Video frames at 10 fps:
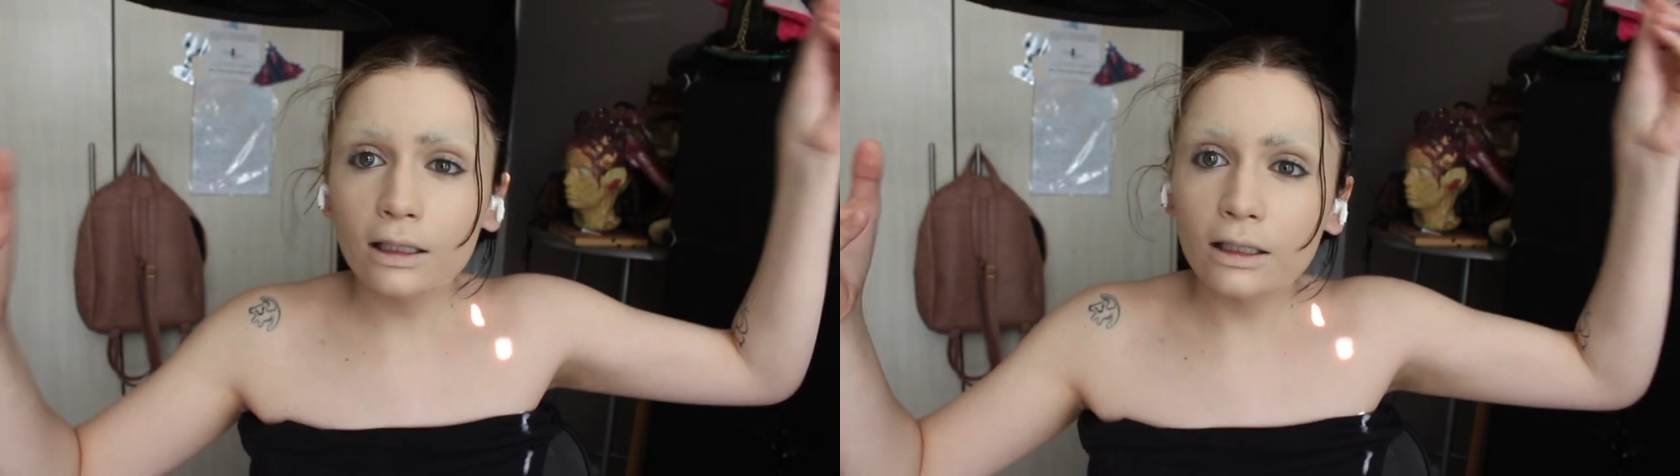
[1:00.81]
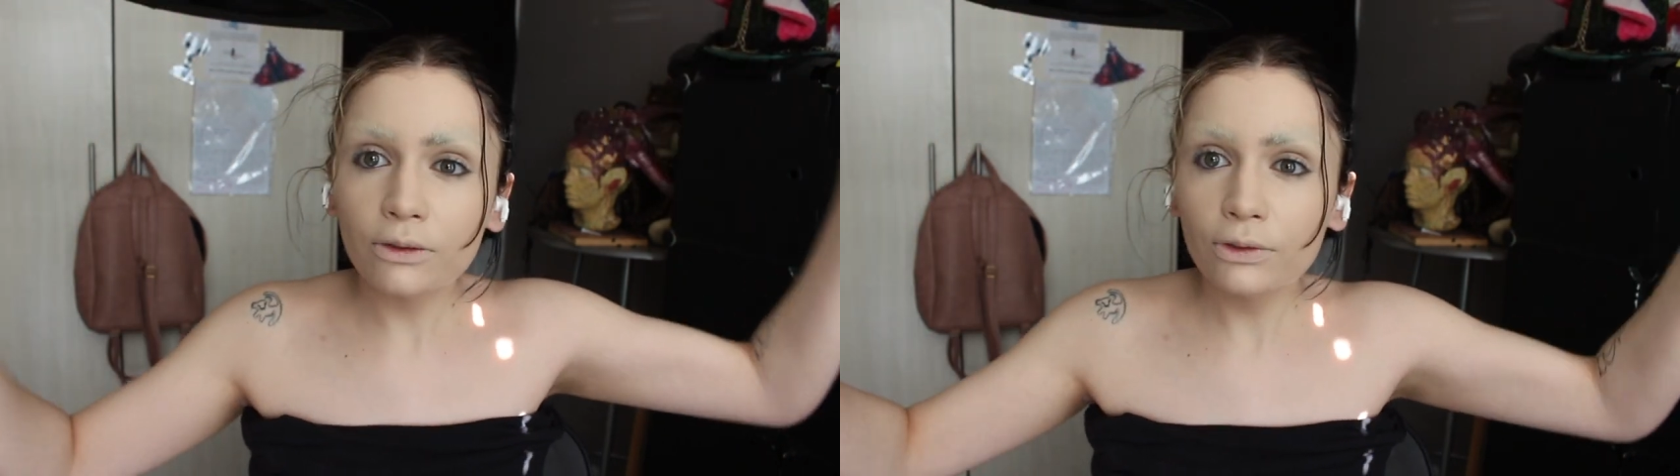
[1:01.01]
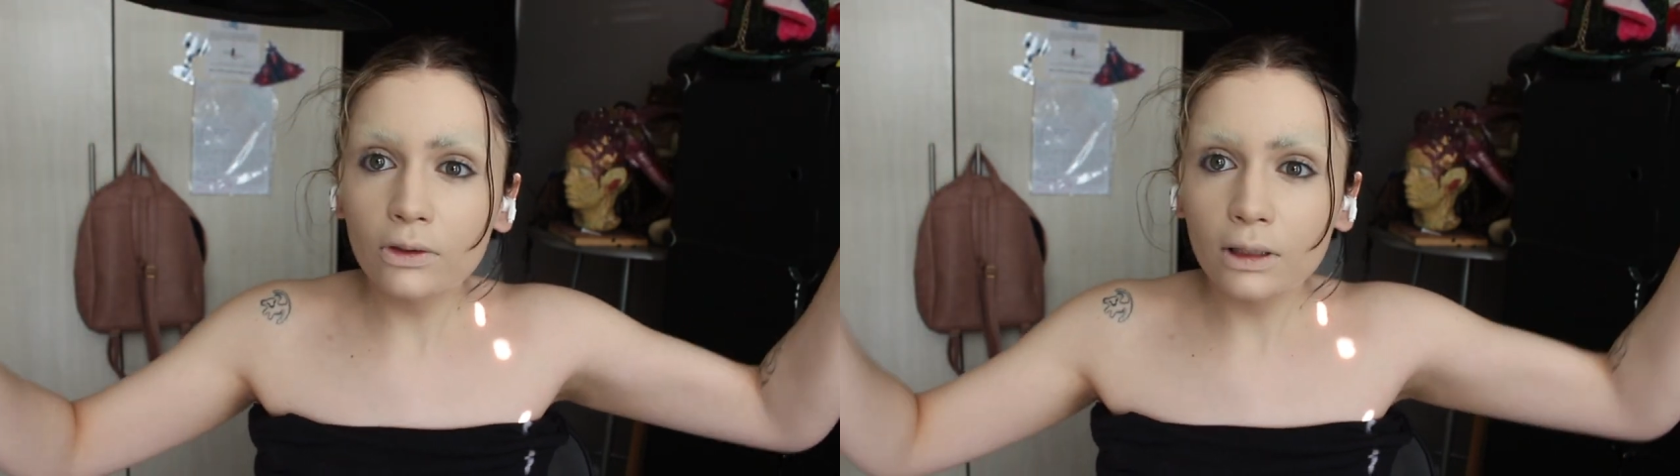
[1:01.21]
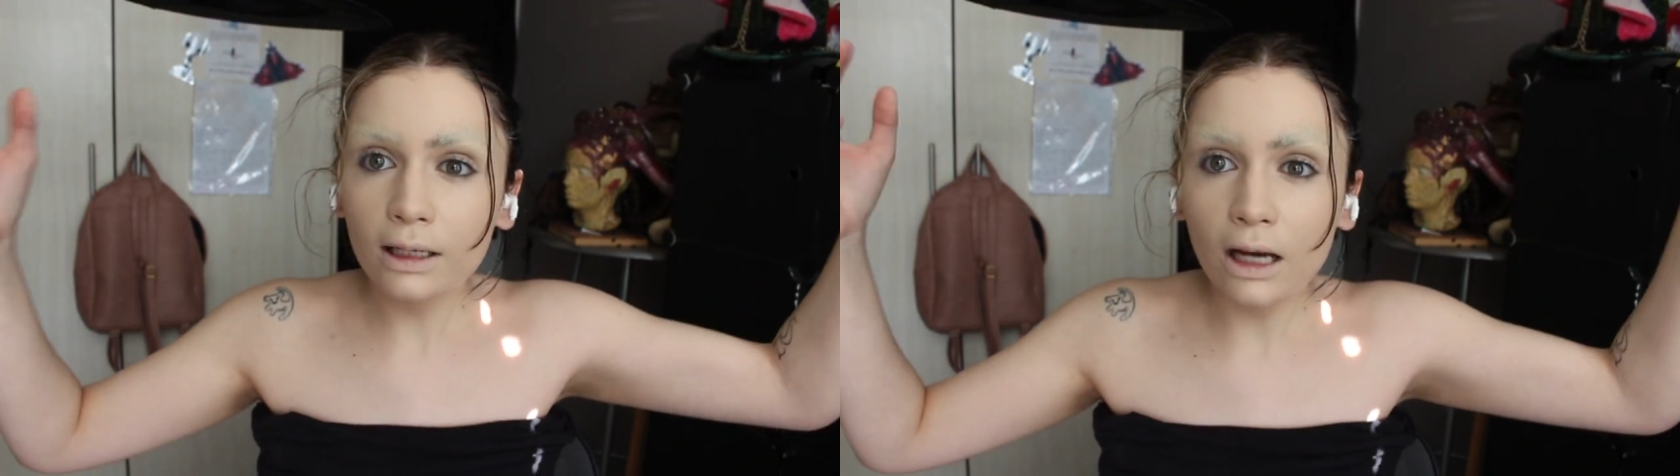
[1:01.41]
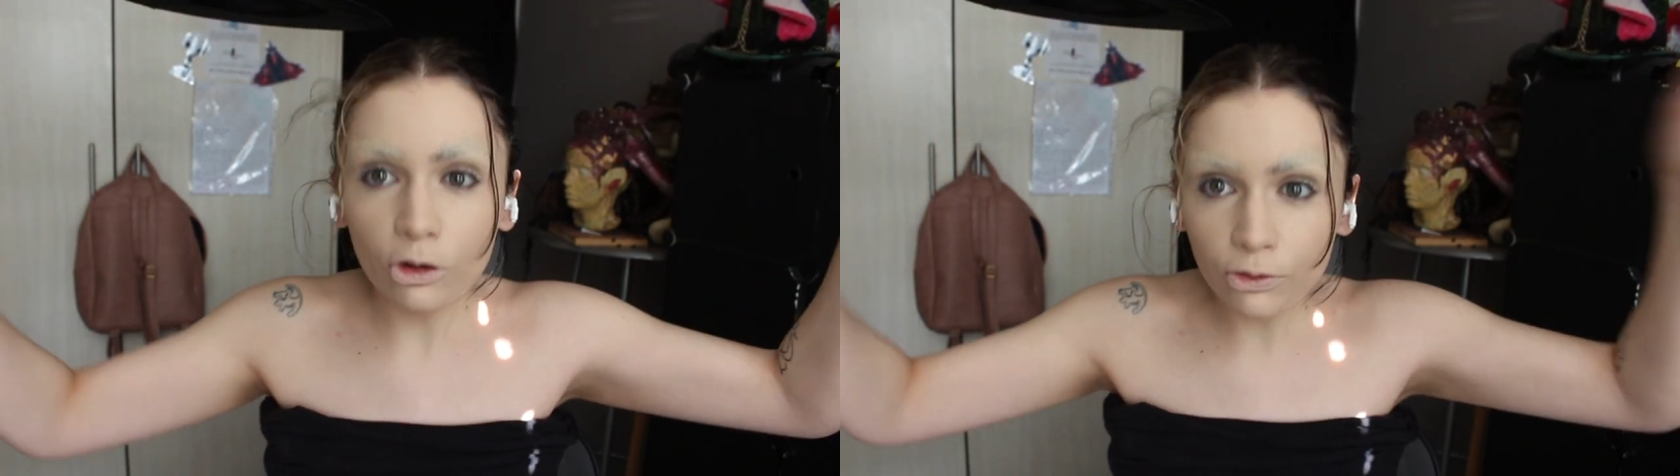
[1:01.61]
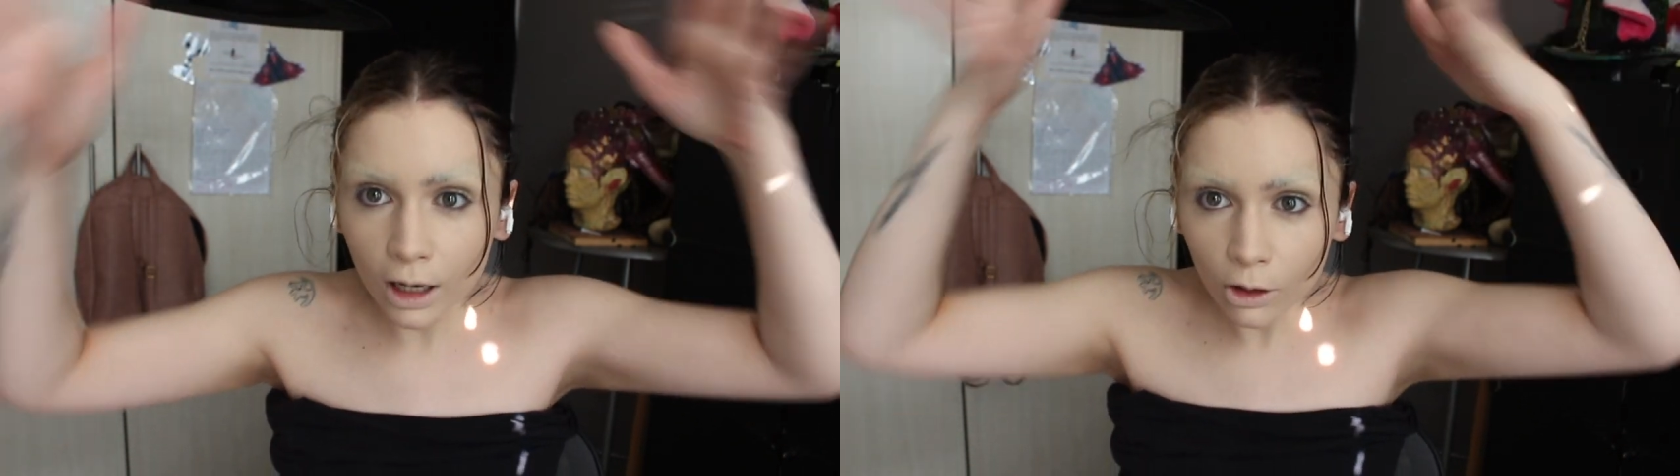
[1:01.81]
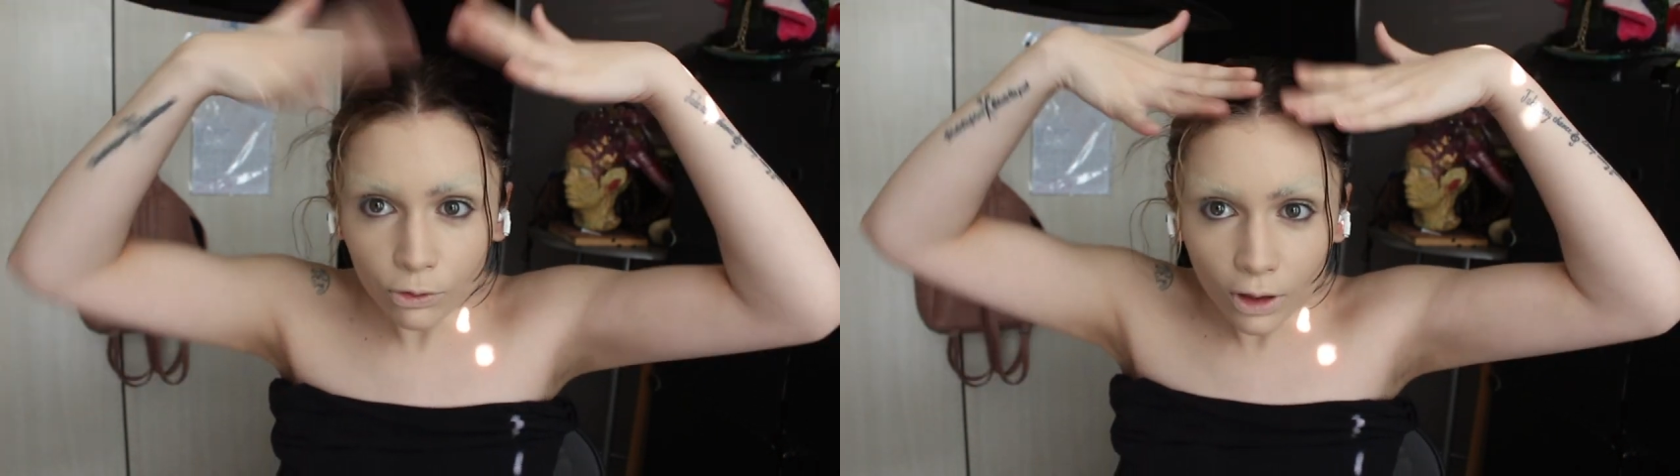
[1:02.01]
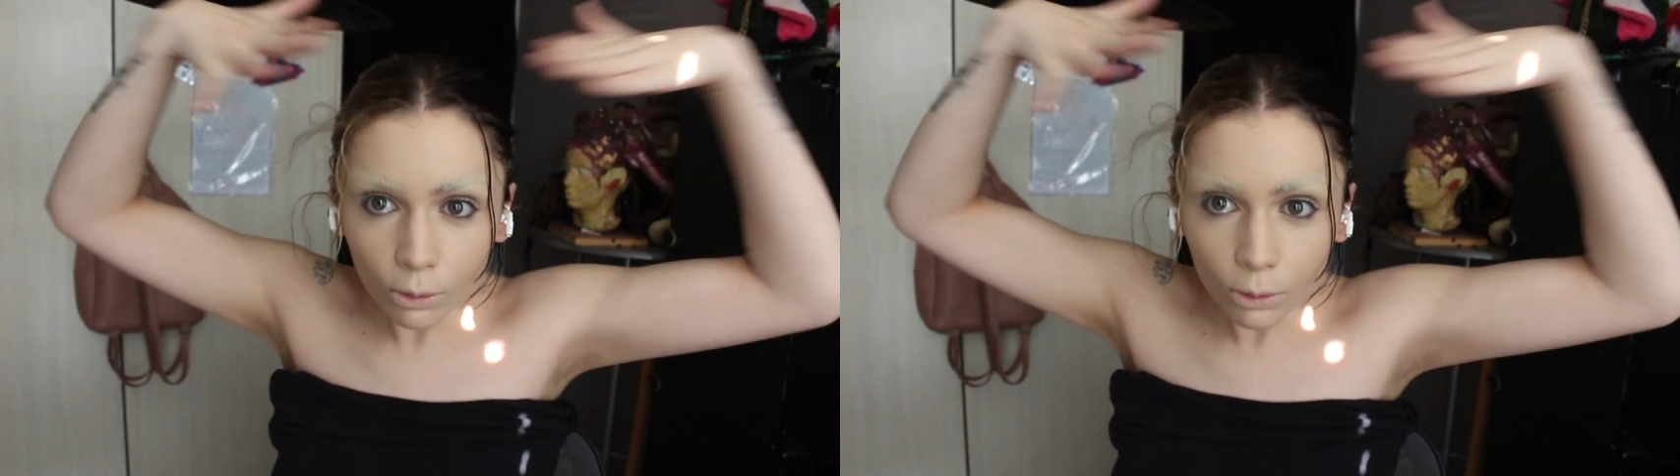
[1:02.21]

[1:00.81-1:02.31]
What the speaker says: and I feel like alfalfa